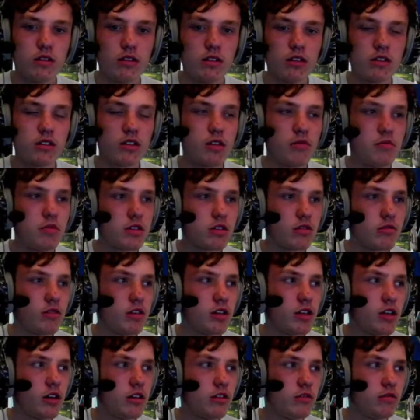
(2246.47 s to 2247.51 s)
Good to hear, Mr.
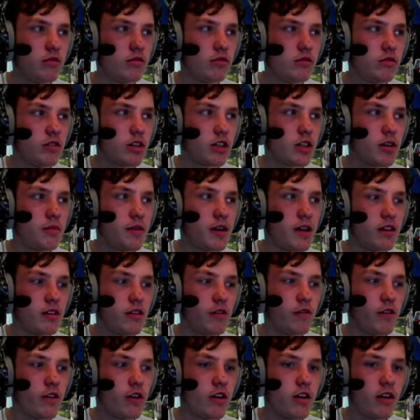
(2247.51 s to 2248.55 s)
Quicko. Right, coming down
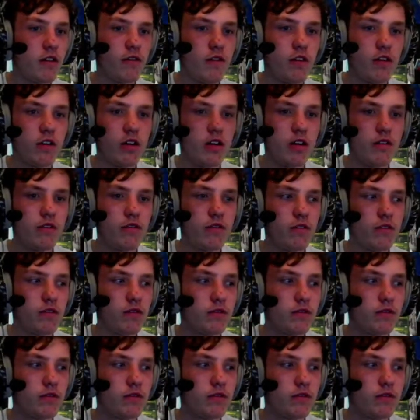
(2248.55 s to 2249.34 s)
to 35.